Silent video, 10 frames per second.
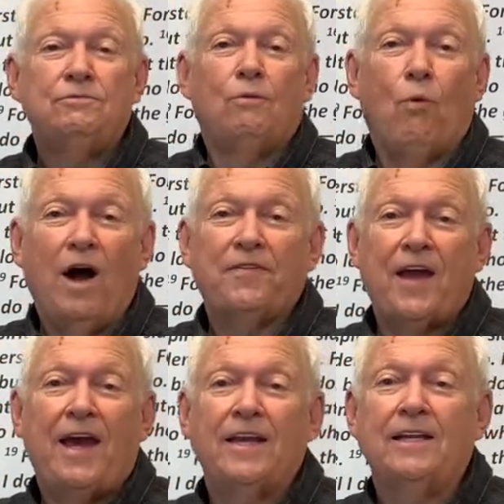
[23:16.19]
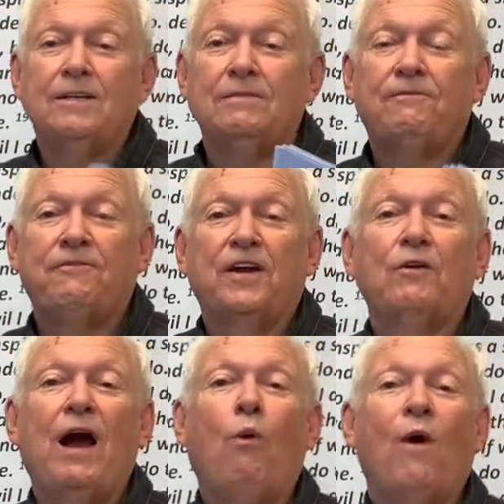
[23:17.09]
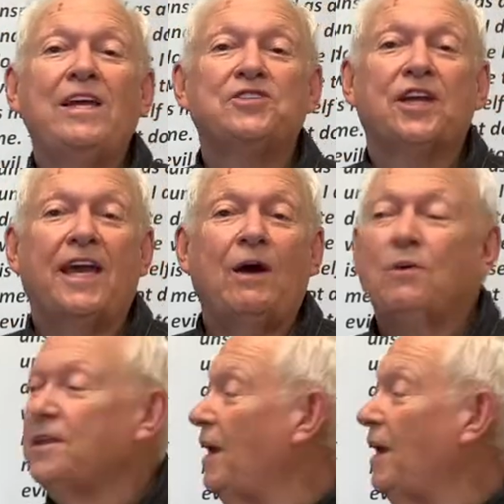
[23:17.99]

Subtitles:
want that and figure out ways to get what they